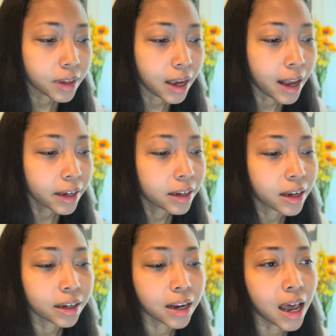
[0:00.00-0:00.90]
I can
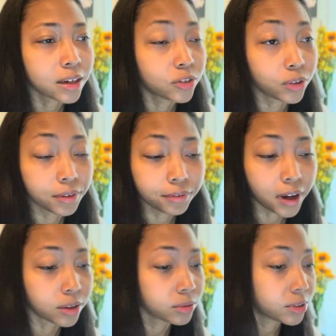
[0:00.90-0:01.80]
acknowledge your
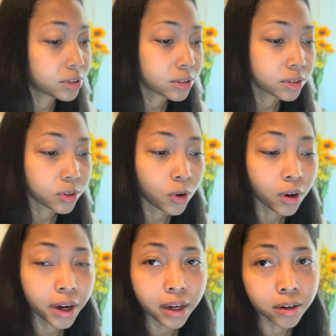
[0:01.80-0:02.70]
faults
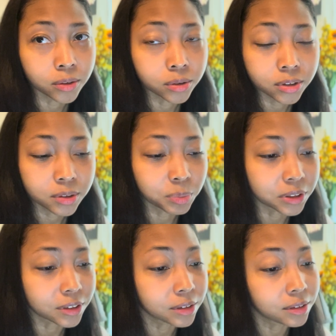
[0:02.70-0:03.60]
or errors, but
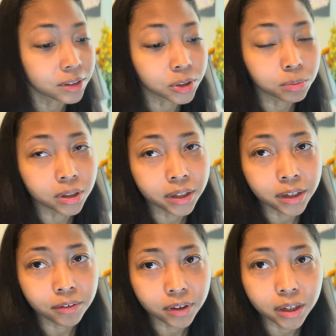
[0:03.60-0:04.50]
still
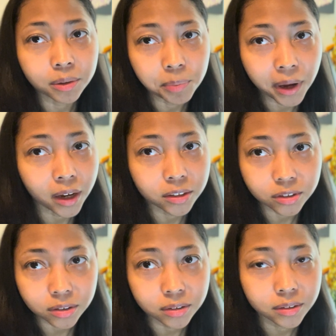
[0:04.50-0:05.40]
believe in
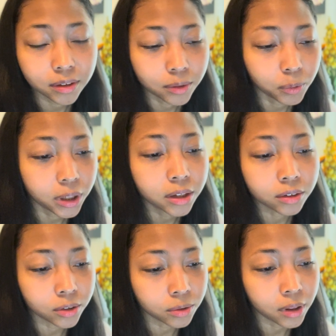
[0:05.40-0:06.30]
compassion. We
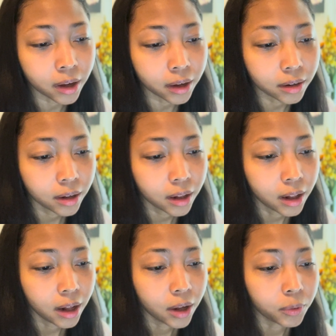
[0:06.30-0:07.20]
can do that.
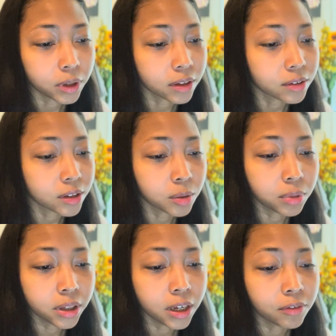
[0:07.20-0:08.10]
We can still
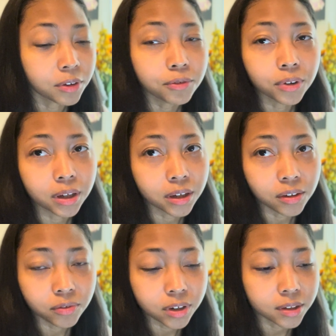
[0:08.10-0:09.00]
believe in
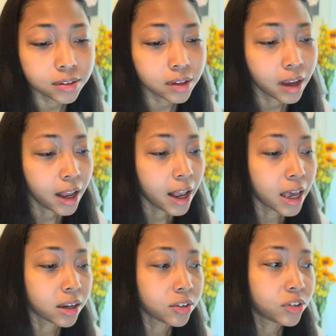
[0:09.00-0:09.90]
forgiveness
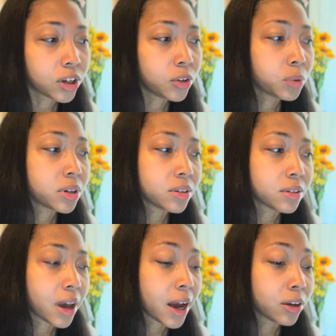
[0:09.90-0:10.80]
and the genuine
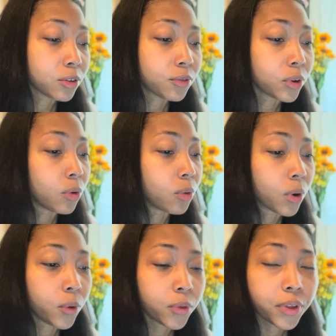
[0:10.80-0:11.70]
desire for
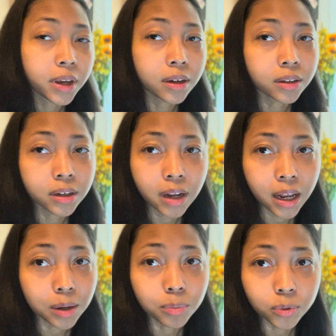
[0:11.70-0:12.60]
growth, healing,
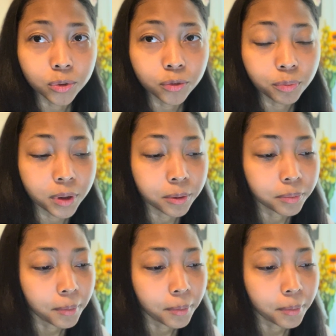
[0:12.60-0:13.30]
and improvement.